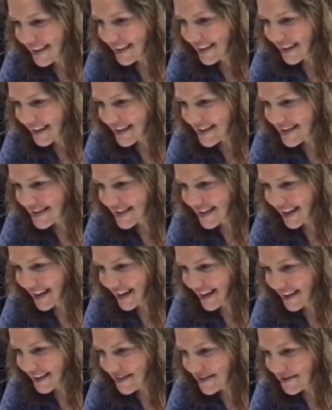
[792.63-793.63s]
Let's
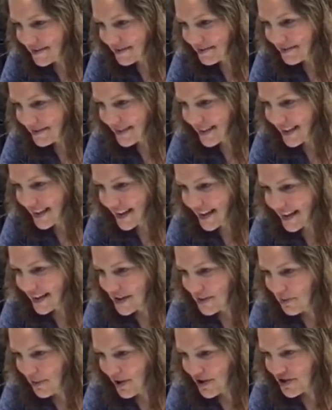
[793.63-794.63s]
see.
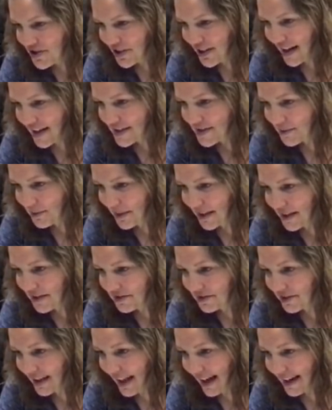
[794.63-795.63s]
The pressure gets rid of
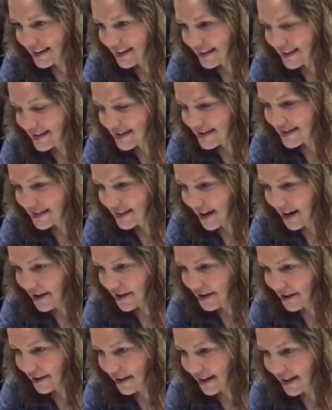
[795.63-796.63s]
lectins and
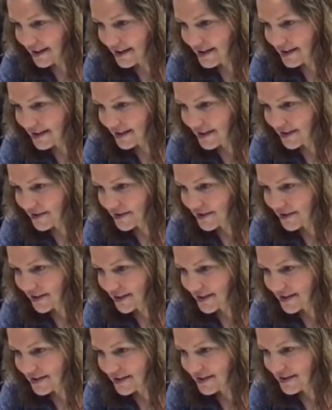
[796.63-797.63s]
other
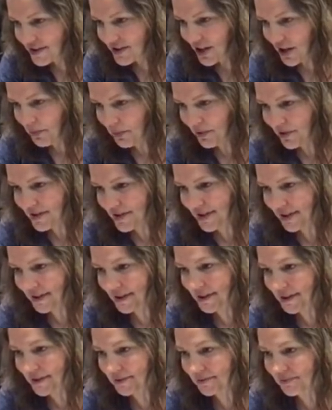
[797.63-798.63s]
anti-nutrients, and cheaper
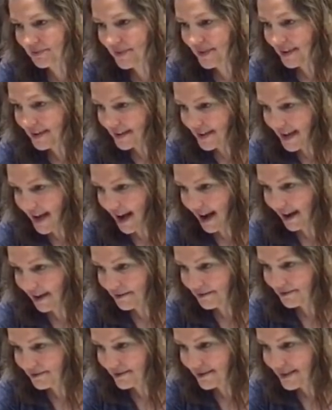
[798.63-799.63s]
too. Yeah.
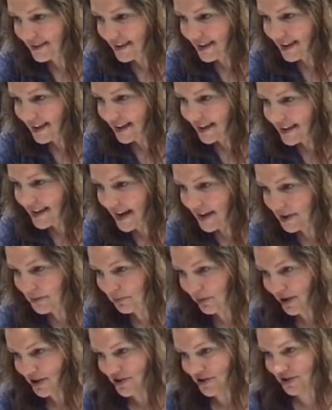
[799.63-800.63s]
Yeah, the
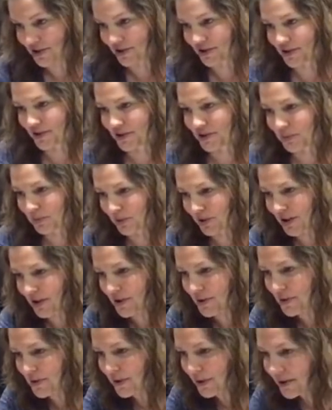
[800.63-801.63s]
pressure cooker is pretty
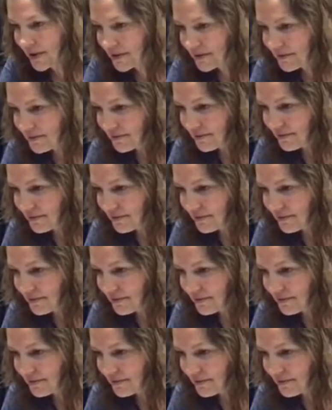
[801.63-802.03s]
cool.